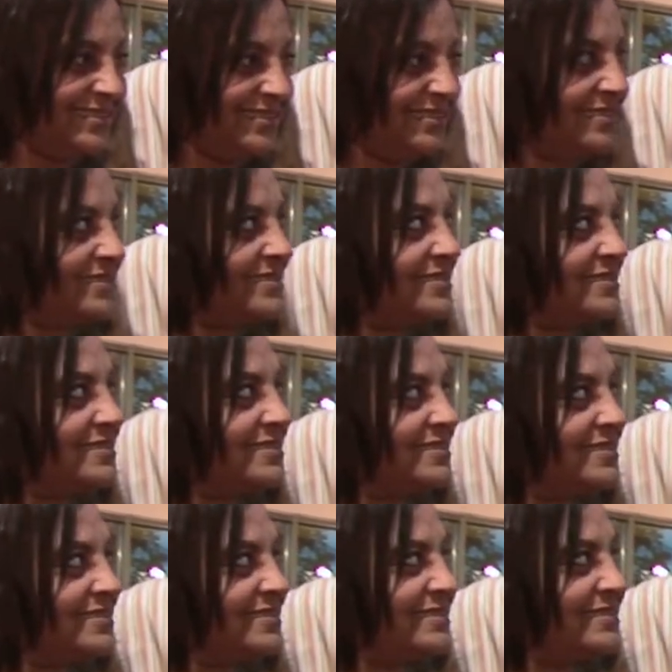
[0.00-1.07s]

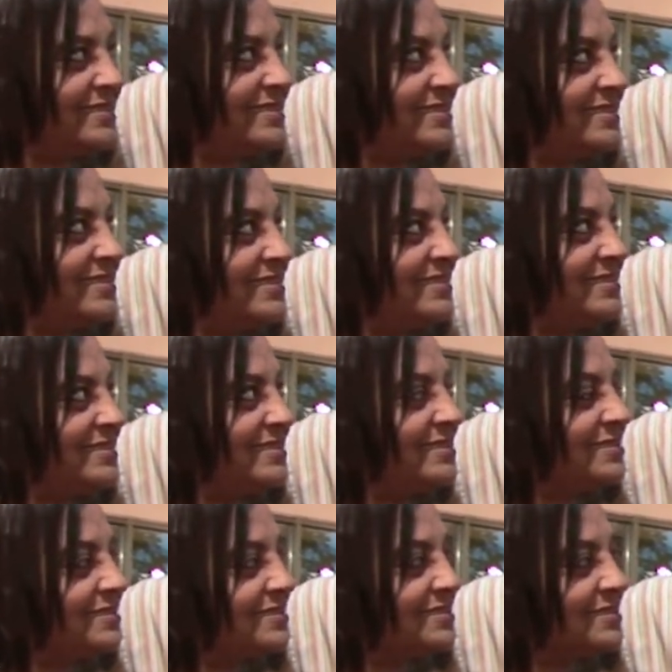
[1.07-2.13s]

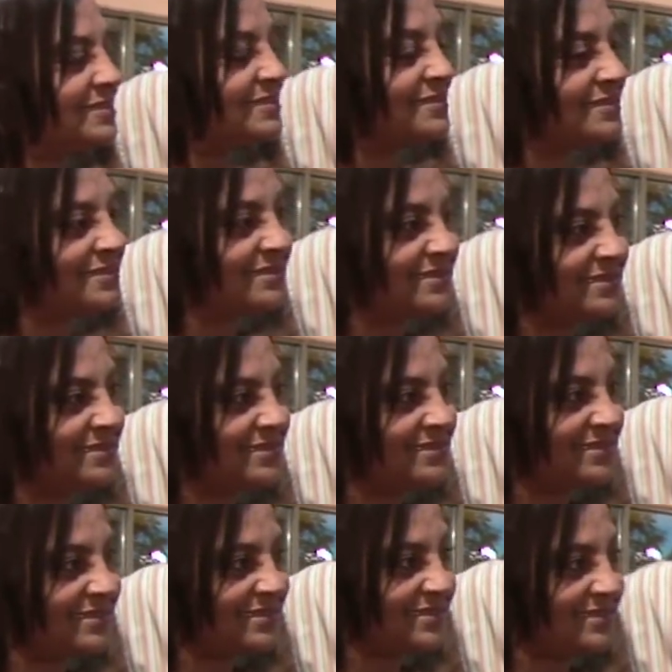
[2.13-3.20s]

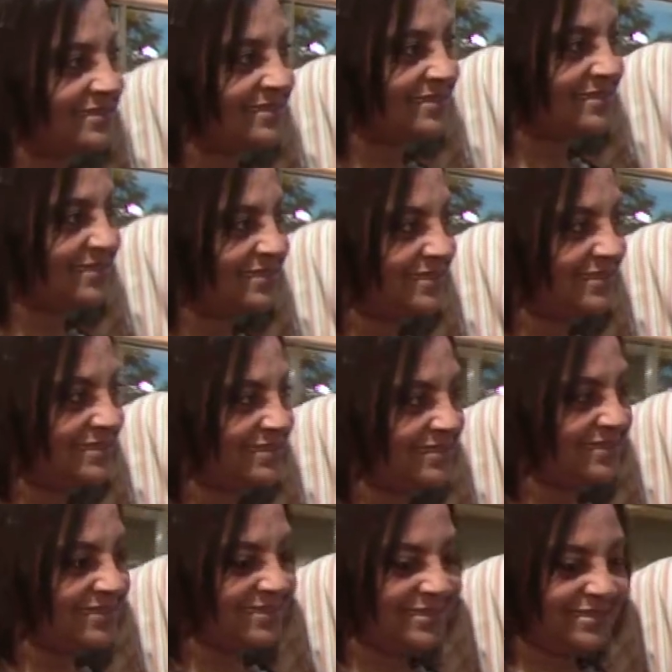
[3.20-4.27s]

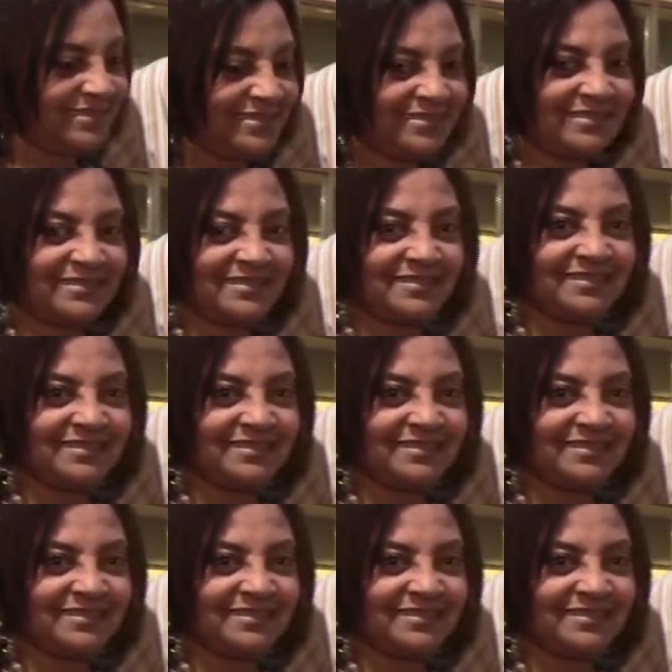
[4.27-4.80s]
(silent)